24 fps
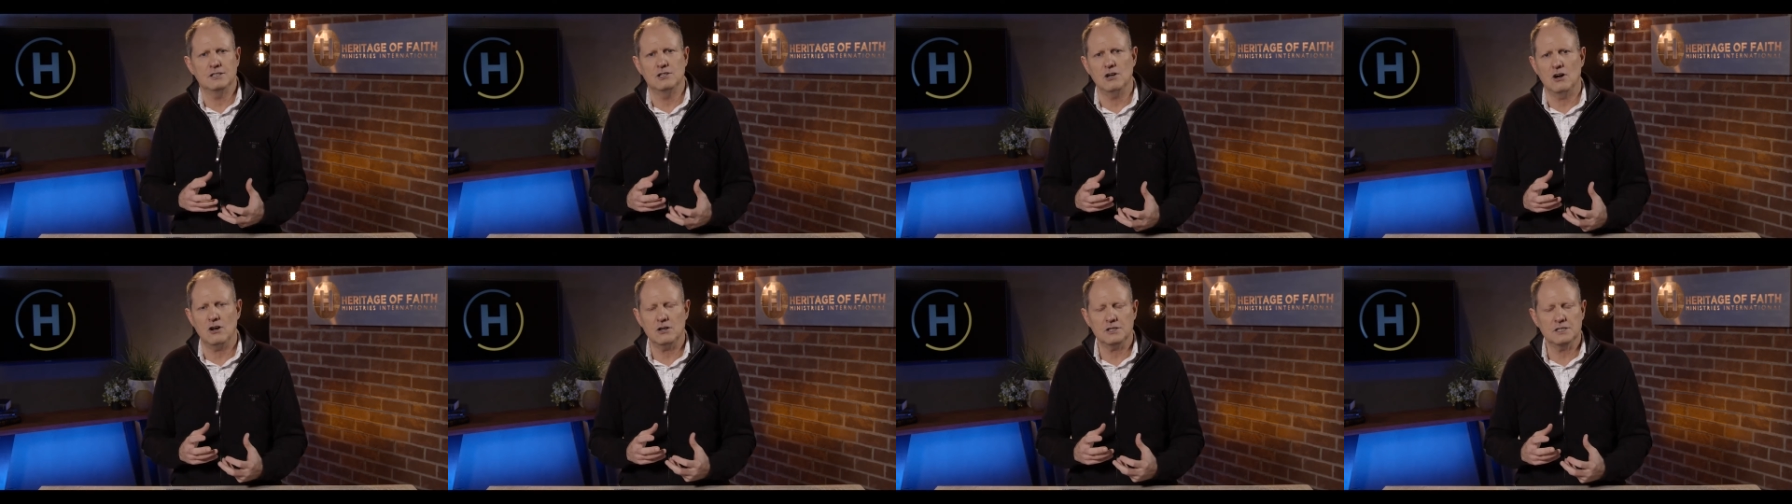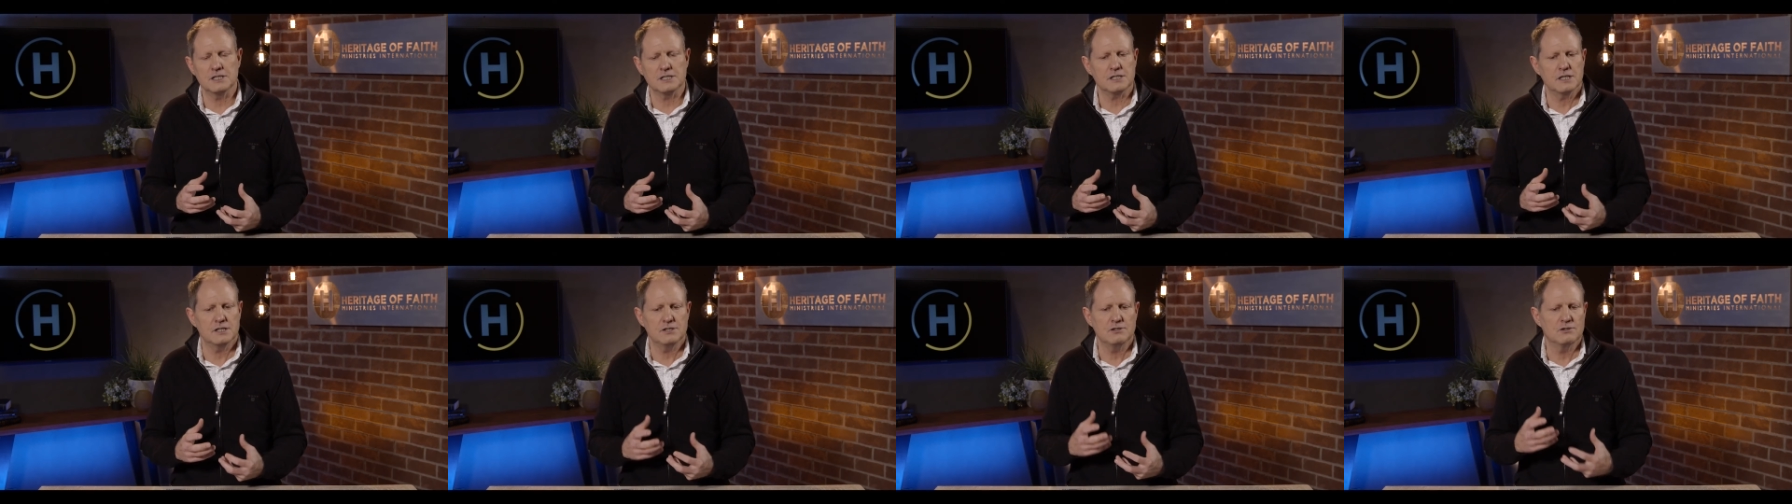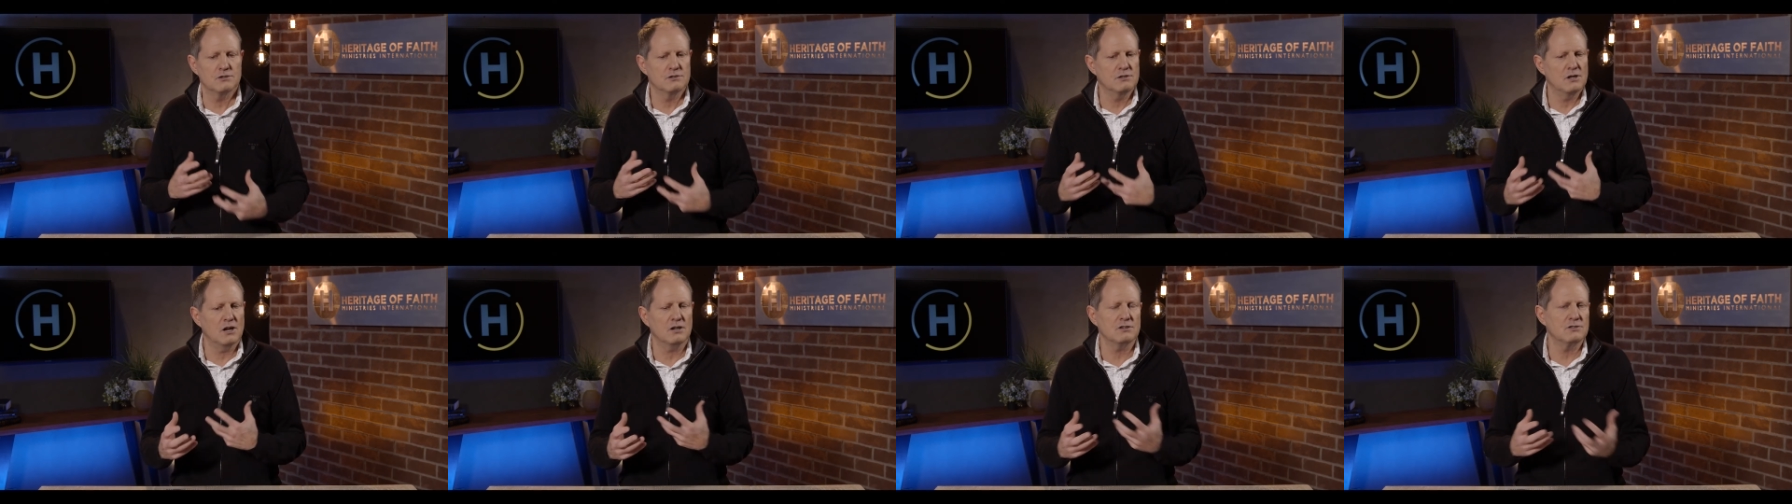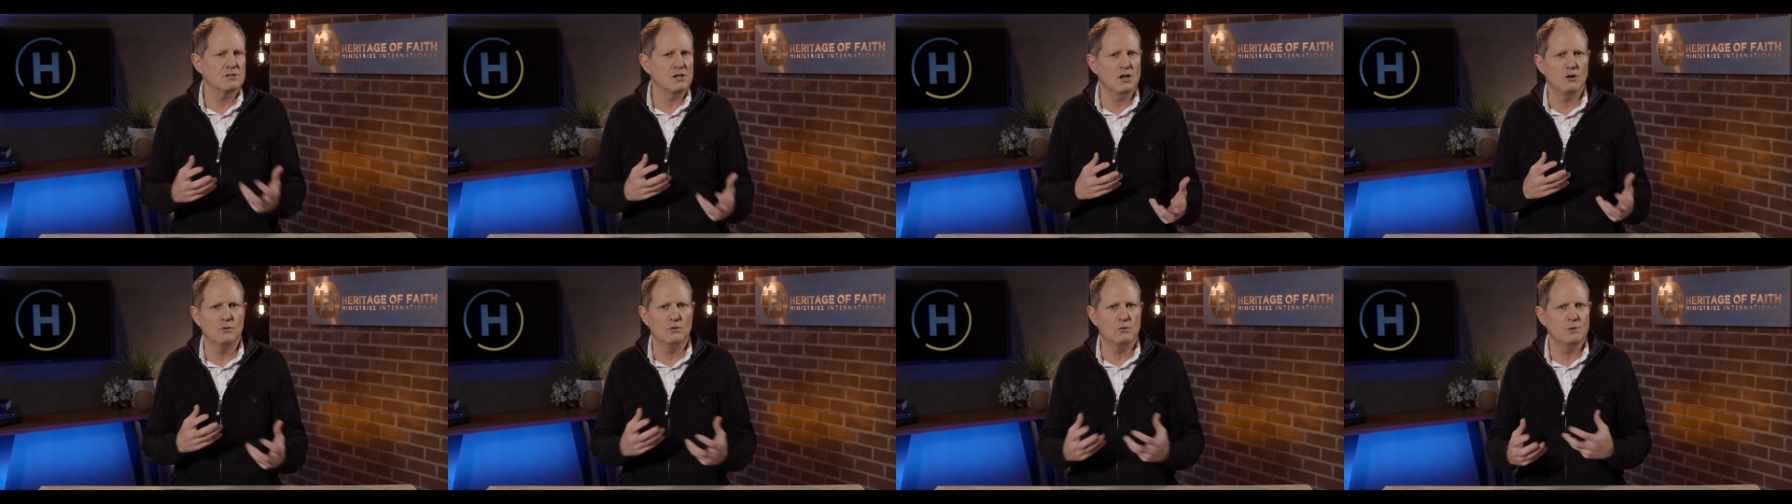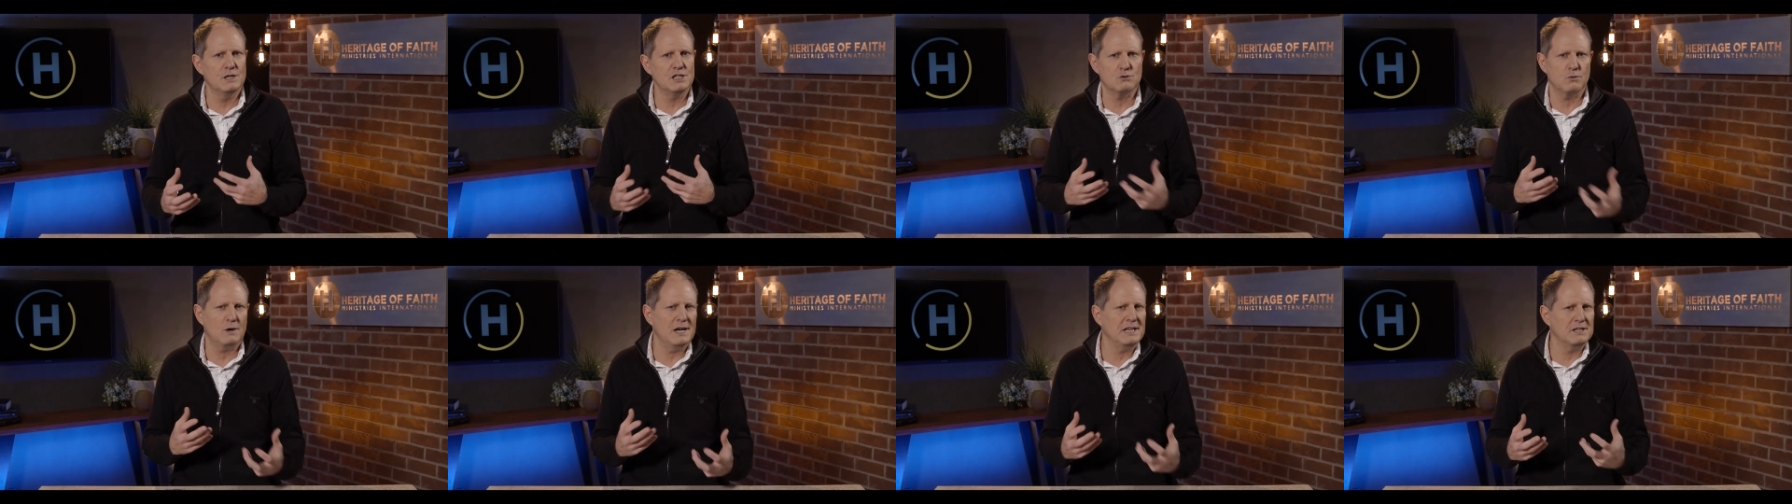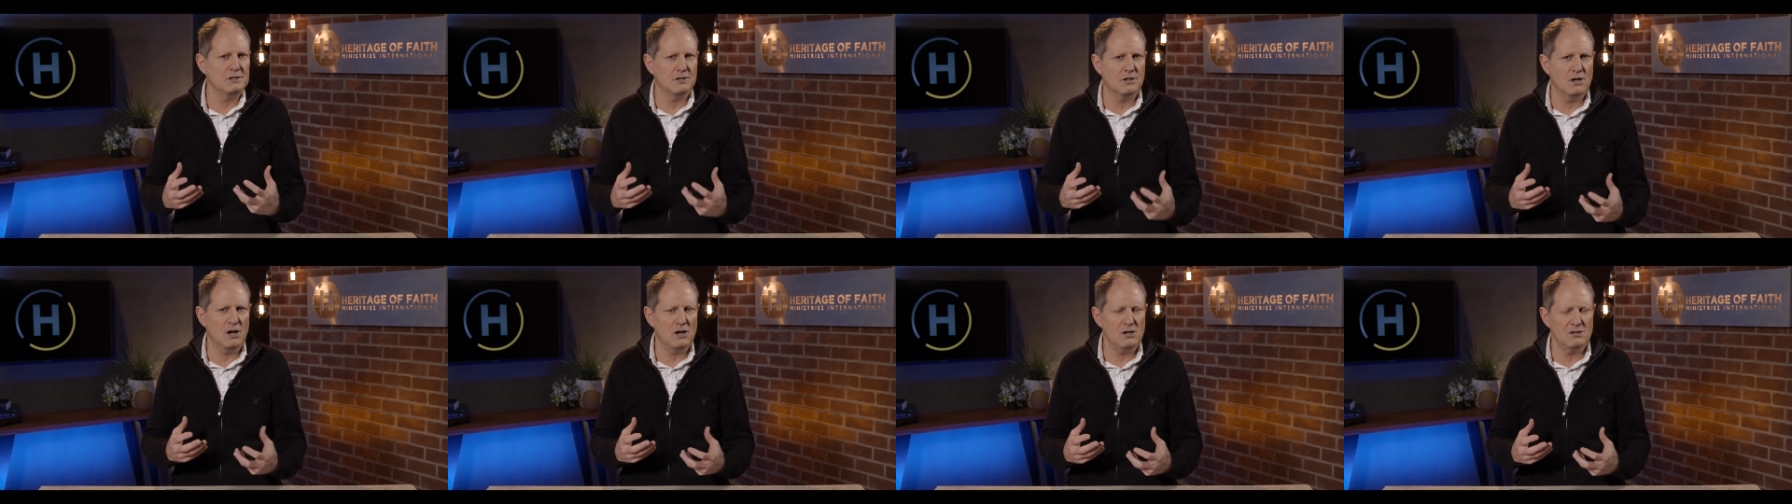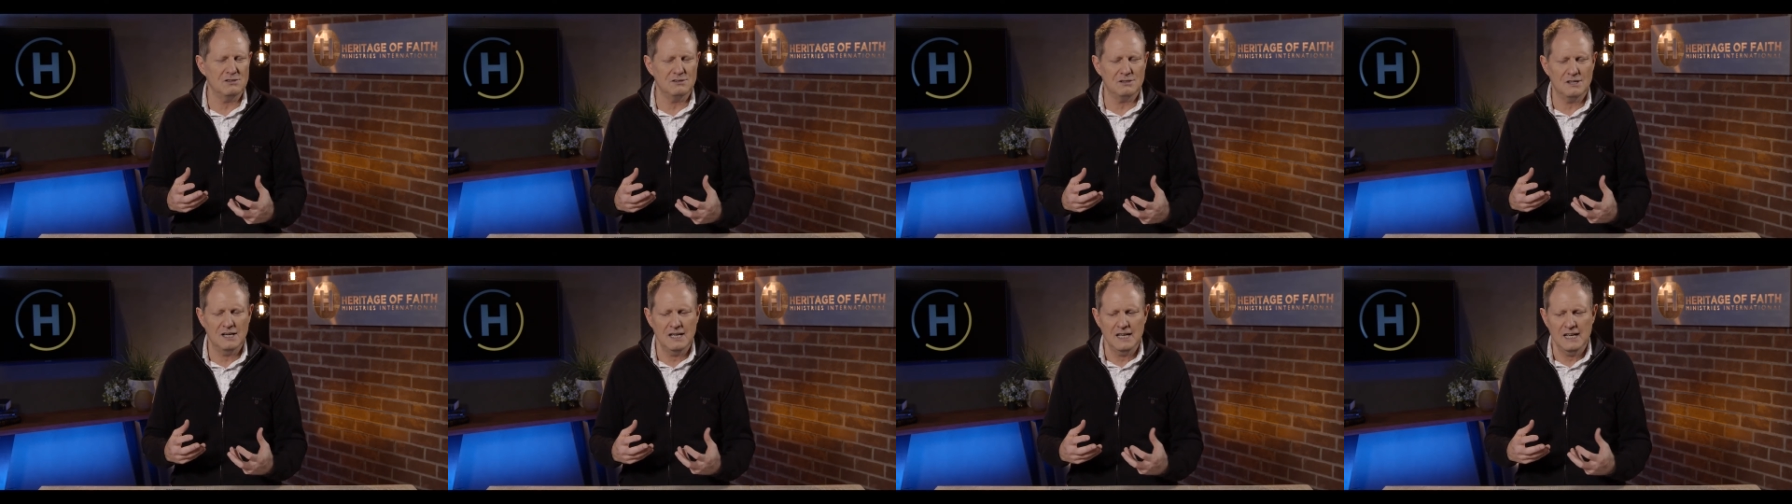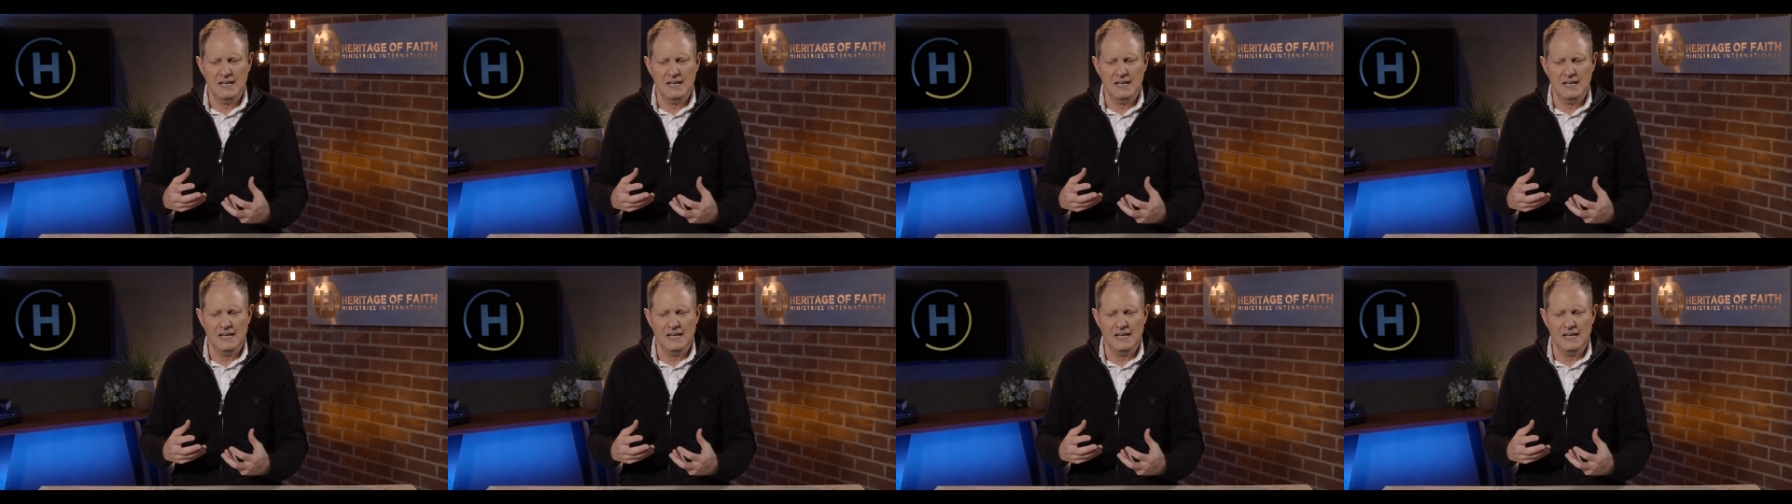darkness and you don't know which way to go